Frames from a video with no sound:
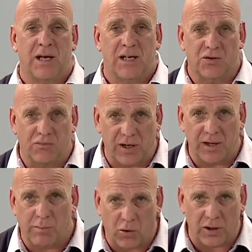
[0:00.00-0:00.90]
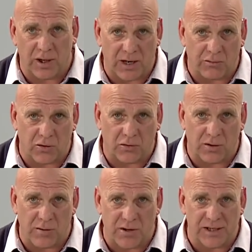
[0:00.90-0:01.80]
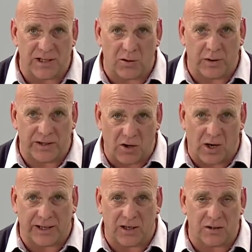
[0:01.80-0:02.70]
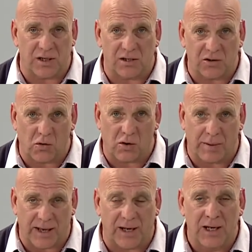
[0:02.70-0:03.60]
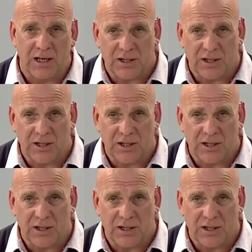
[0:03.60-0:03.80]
It's really important in our rural communities that we diagnose this and talk about it.